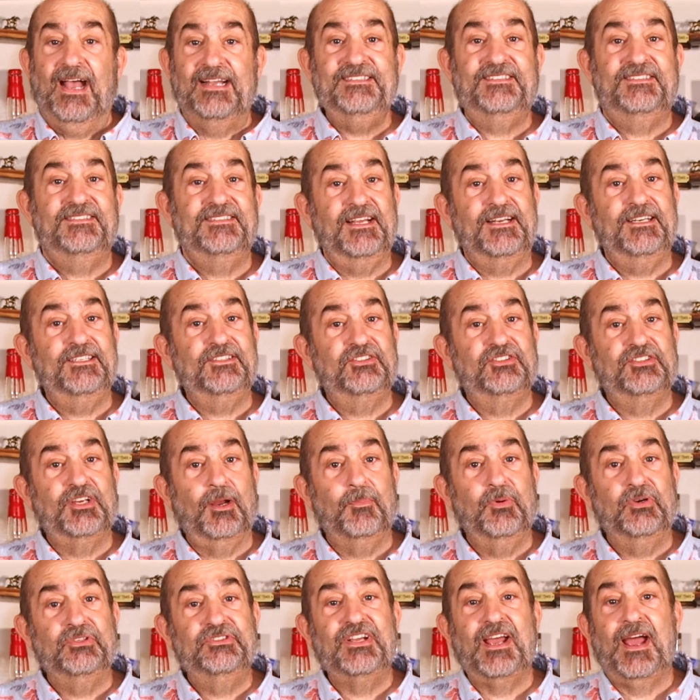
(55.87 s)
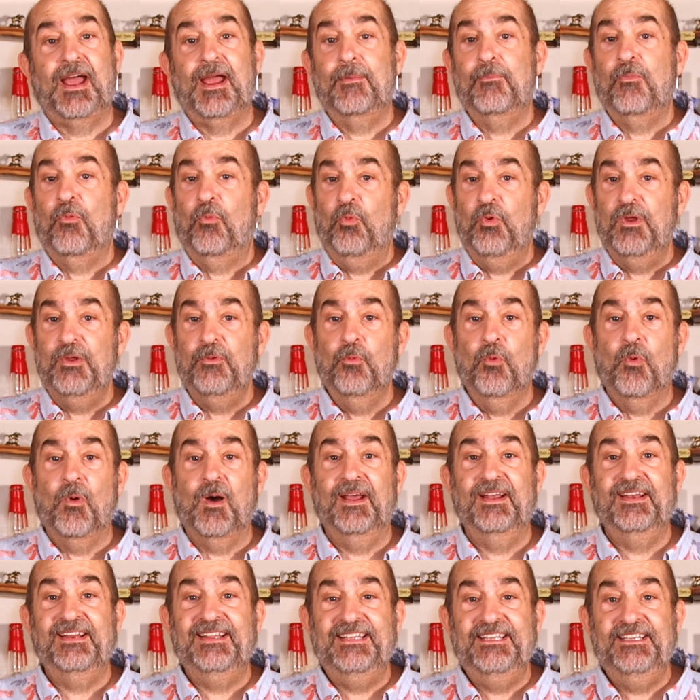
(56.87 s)
I said it's summertime, we
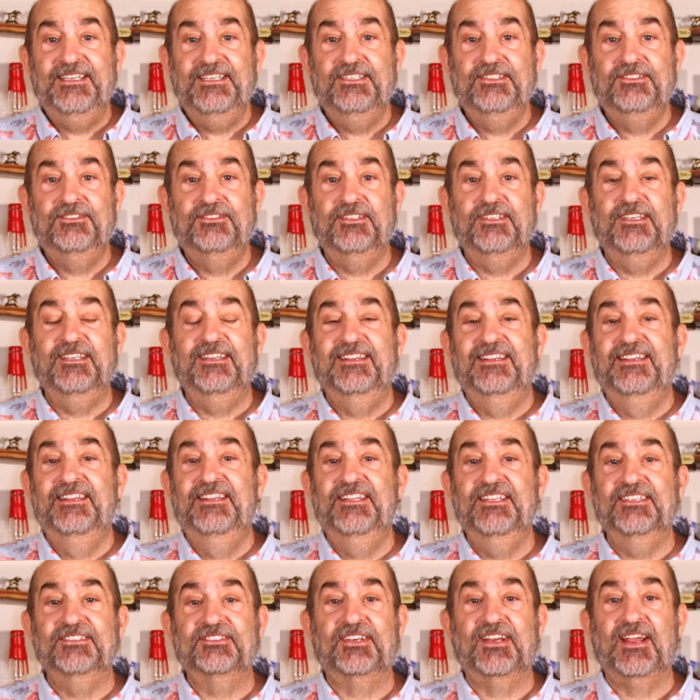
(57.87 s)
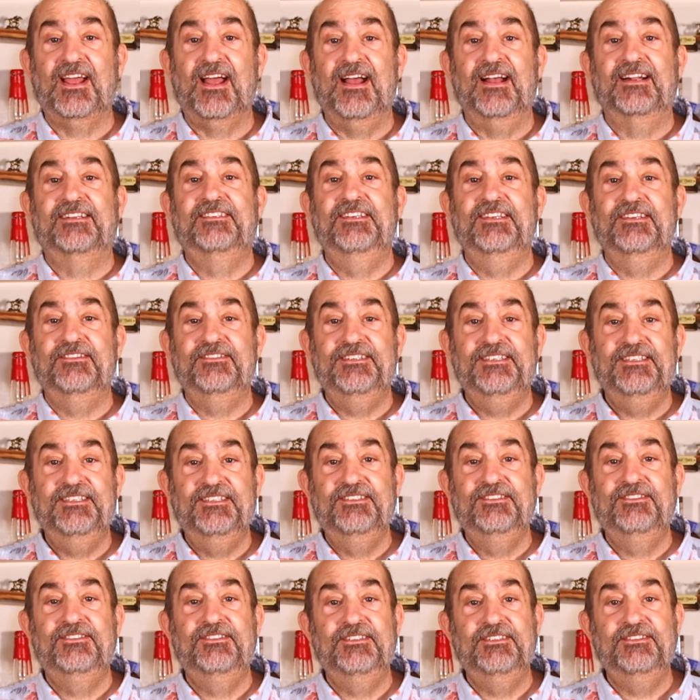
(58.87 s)
want easy. This cocktail
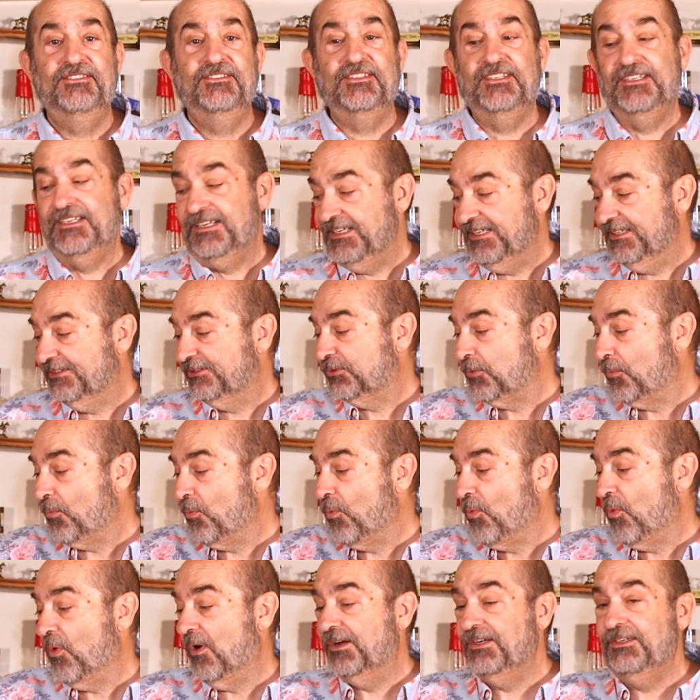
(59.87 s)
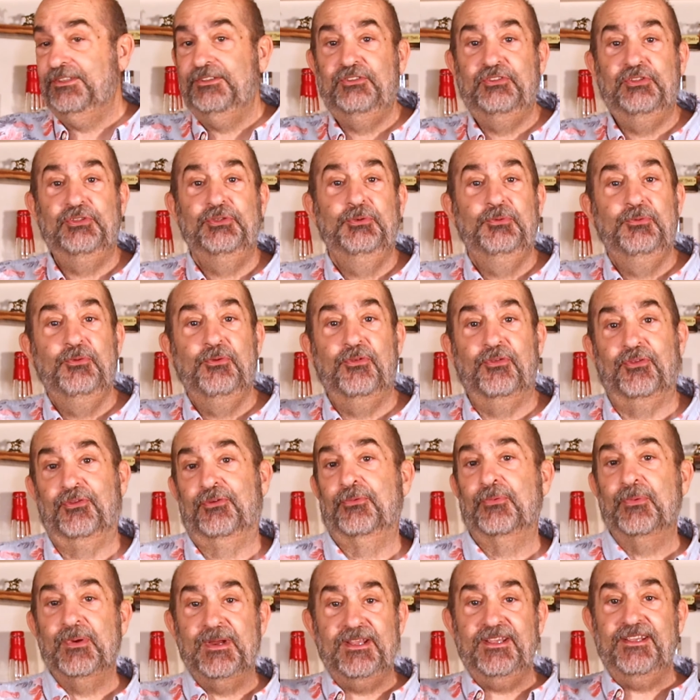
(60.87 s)
is easy. It's 1, 2,
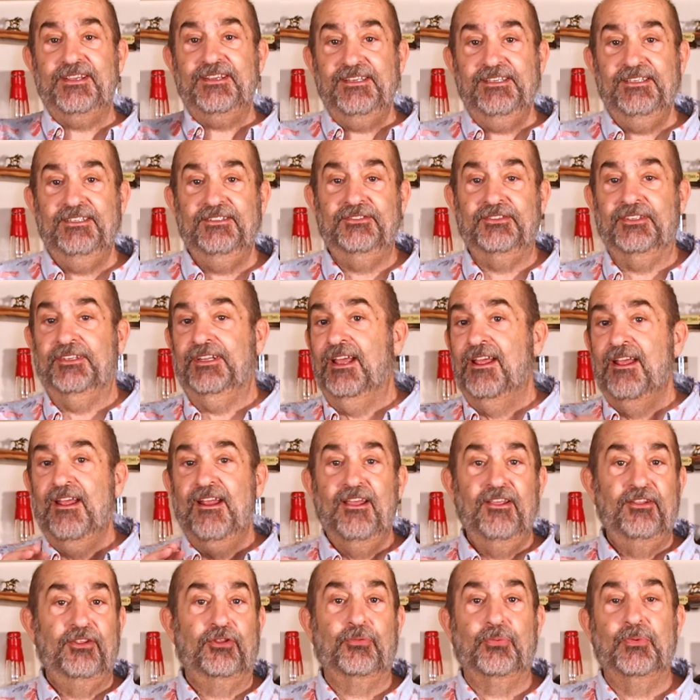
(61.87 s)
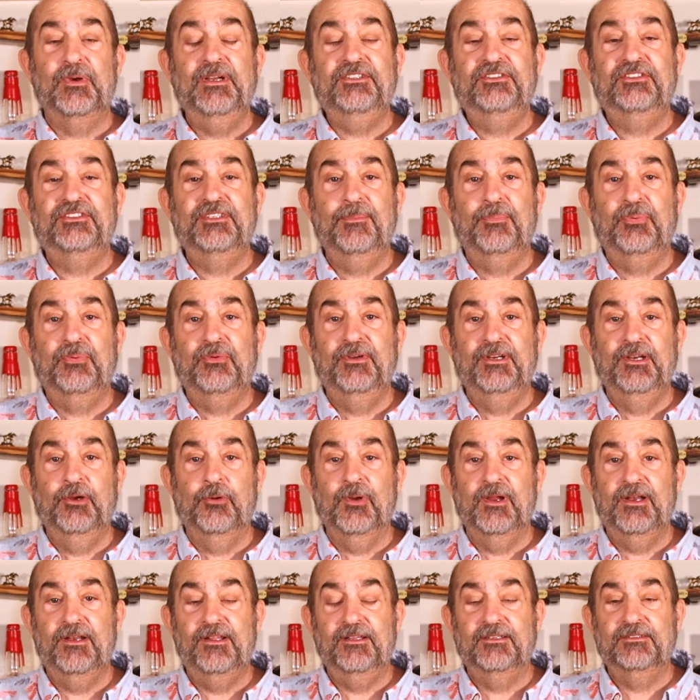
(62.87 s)
3 easy. 3 simple
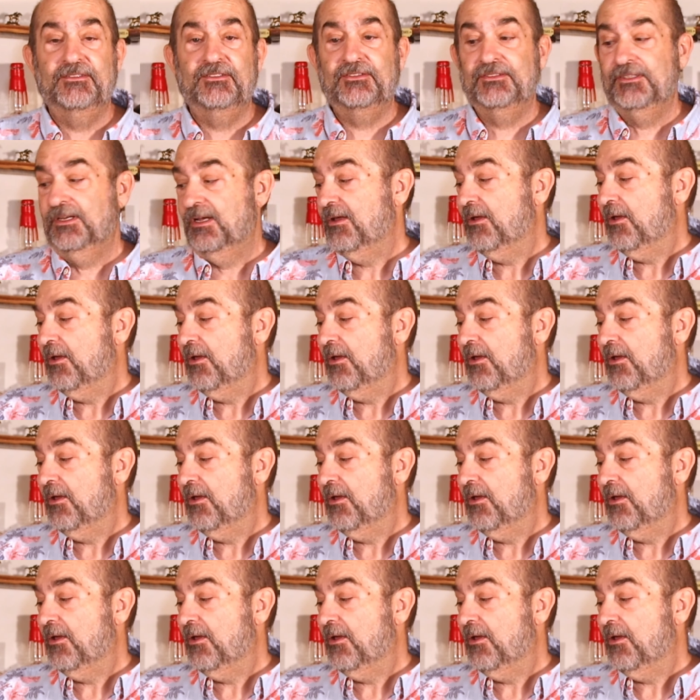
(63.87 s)
ingredients.